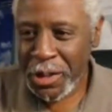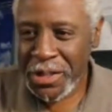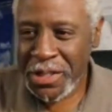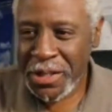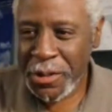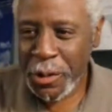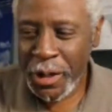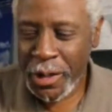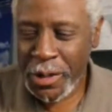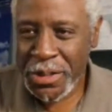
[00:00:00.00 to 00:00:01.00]
continuing
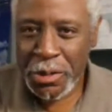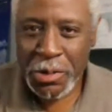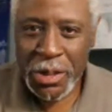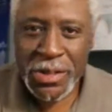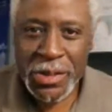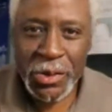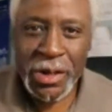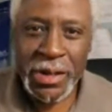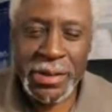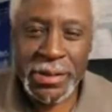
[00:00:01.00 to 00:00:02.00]
our series
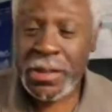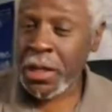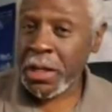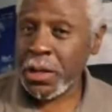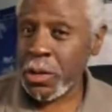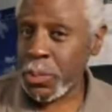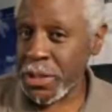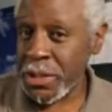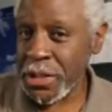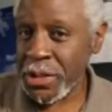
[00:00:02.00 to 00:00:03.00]
on taking your
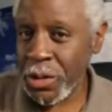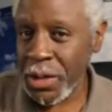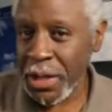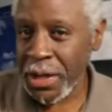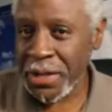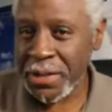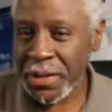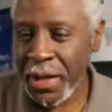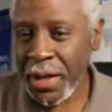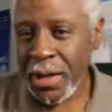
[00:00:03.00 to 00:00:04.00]
business online.
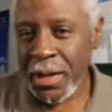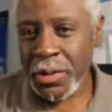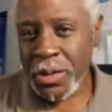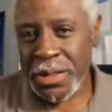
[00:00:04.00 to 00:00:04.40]
And on